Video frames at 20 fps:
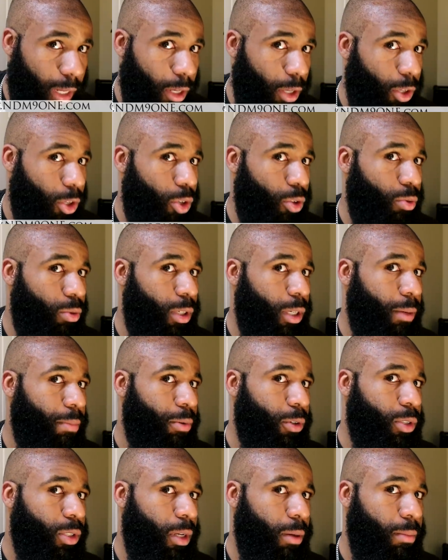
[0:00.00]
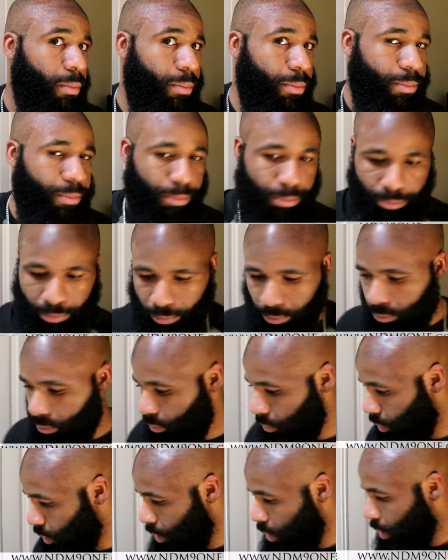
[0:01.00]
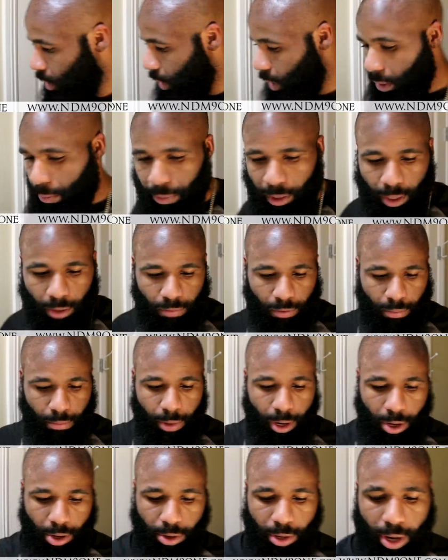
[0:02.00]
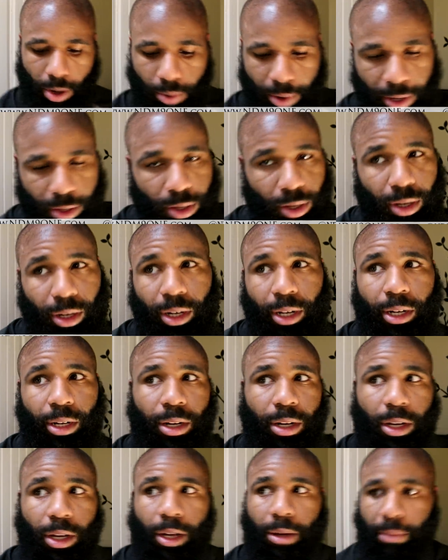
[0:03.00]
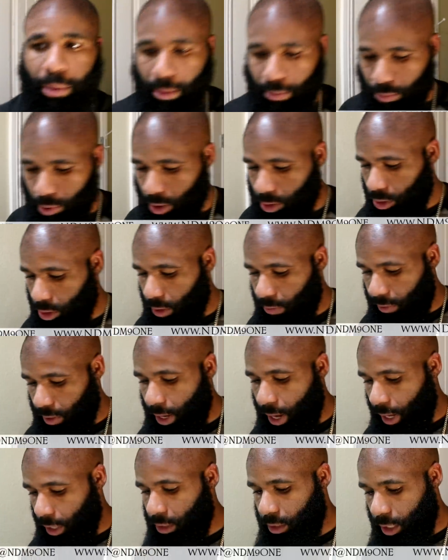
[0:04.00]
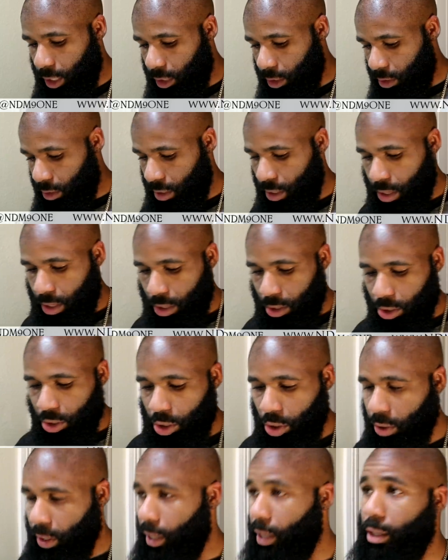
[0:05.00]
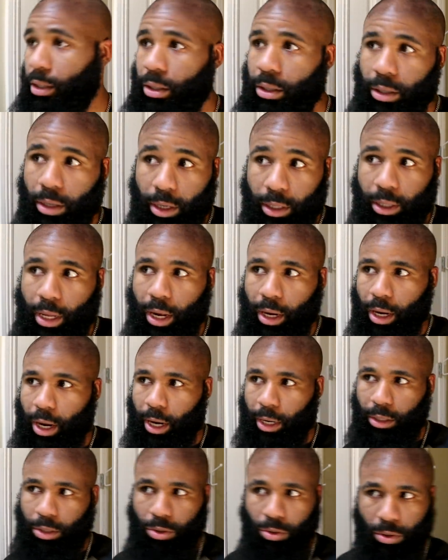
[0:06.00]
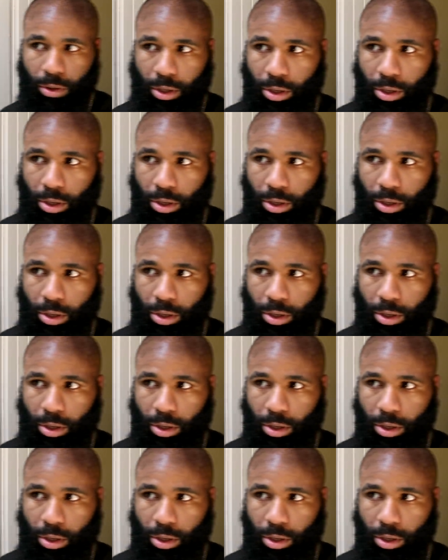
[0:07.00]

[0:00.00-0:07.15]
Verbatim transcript: like a Q-tip or something, be even better. That way you can clean it up and brush off the excess so you don't hit, hit that line too